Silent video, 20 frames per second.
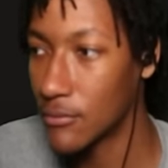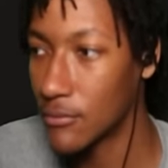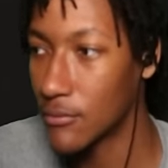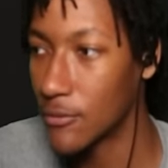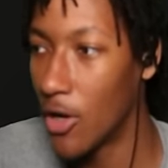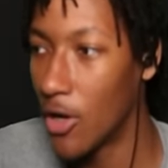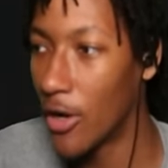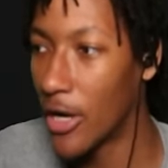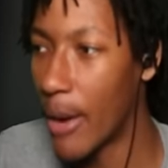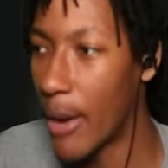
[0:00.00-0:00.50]

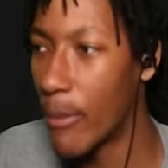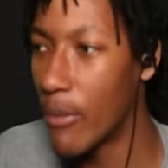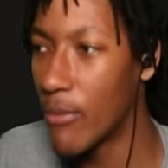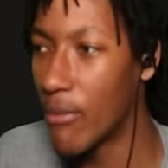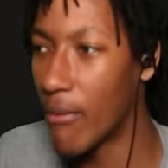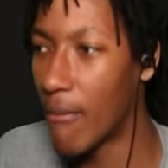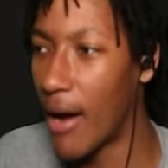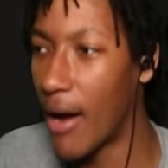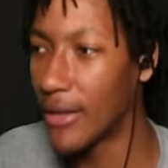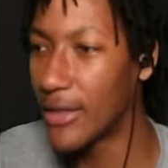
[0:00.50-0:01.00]
bro. Okay,
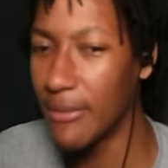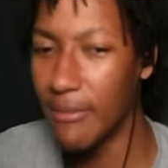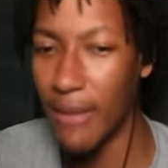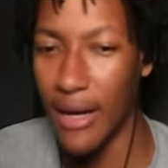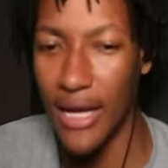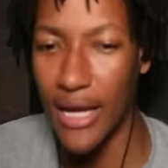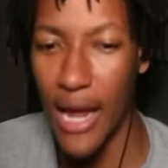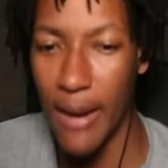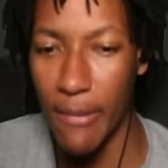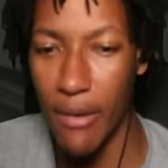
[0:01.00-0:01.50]
I think my
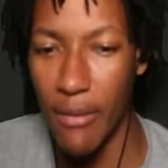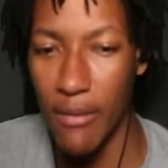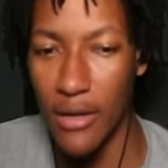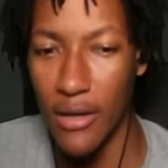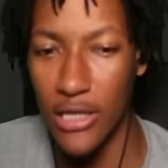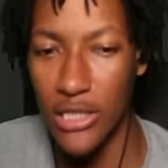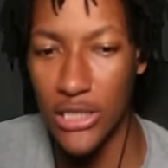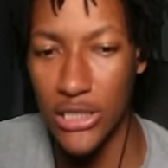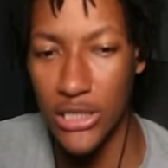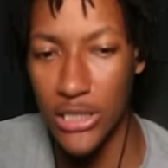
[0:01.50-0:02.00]
camera
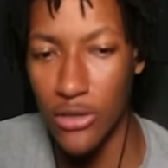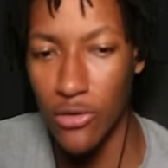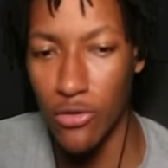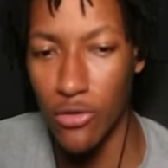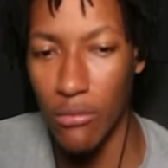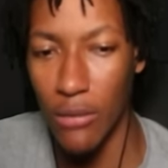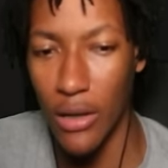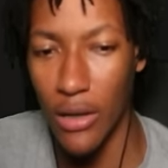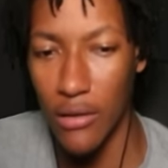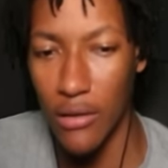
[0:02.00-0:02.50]
is a little
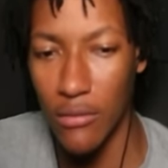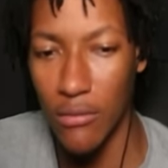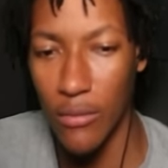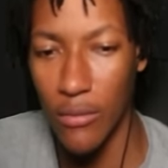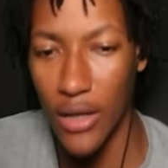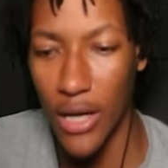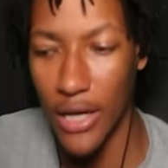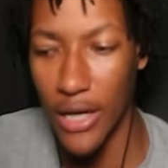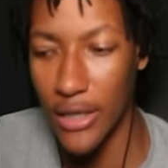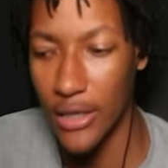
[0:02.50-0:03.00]
better. We
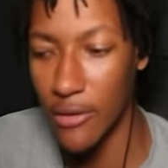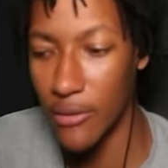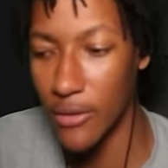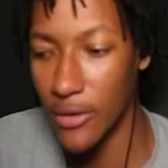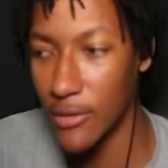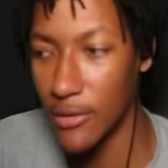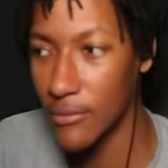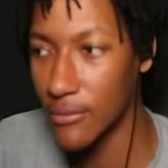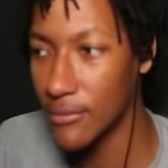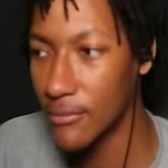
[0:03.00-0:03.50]
gotta deal with
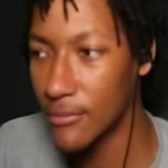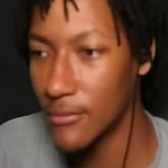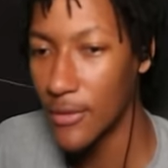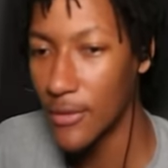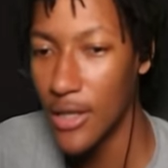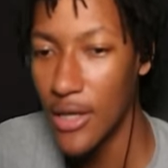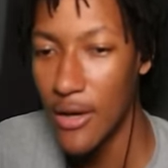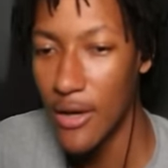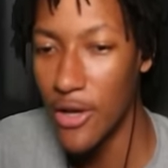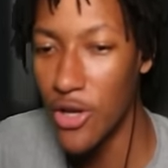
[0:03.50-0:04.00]
it.
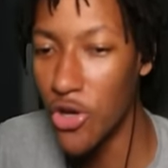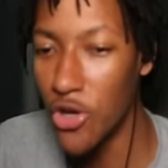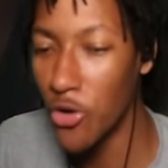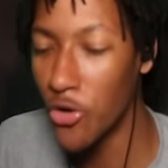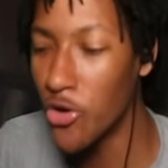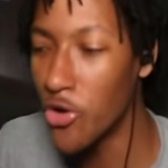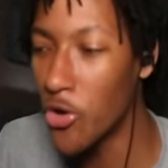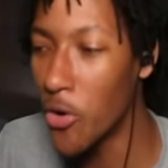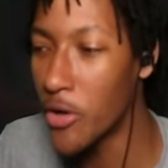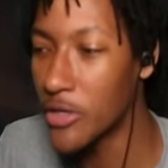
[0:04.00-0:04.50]
You know,
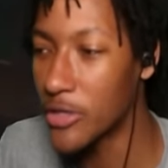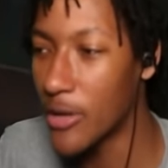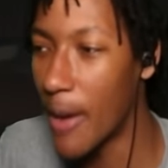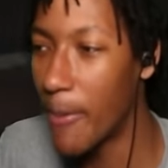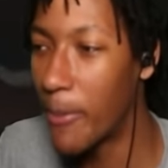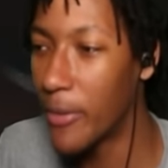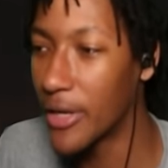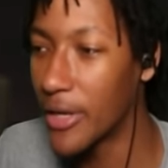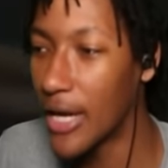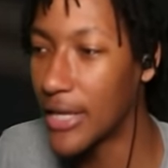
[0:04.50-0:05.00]
you notice how I
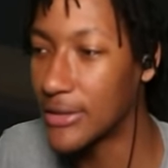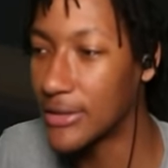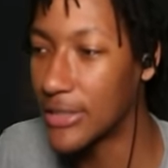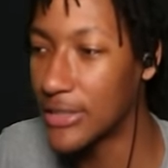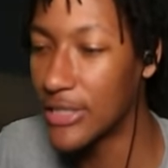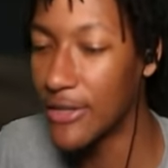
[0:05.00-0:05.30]
put it on sixty